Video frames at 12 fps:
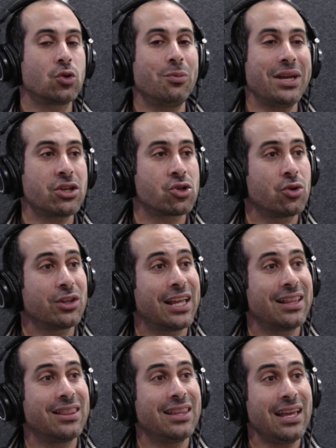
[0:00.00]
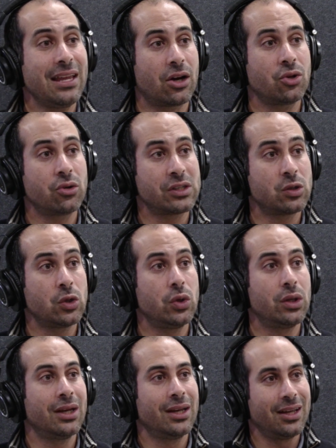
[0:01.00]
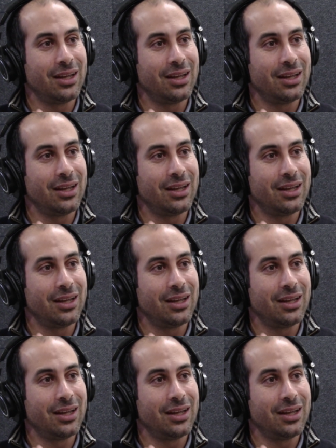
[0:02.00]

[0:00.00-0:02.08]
to make sure that they understood